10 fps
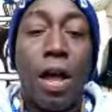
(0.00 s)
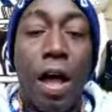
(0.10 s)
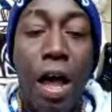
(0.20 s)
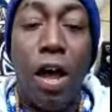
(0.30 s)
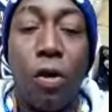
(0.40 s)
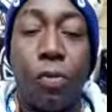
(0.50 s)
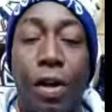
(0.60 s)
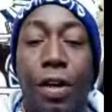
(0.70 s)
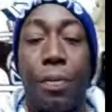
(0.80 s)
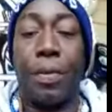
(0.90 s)

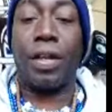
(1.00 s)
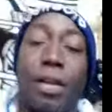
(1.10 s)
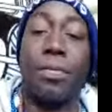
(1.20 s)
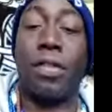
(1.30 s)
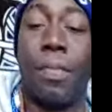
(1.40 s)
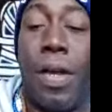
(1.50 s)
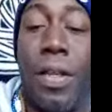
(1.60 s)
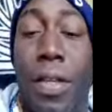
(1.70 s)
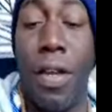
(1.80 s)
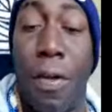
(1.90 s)
Already, man. I'm talking about,
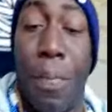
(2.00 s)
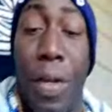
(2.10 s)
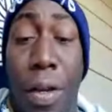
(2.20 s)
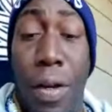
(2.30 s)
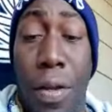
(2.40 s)
yeah, man.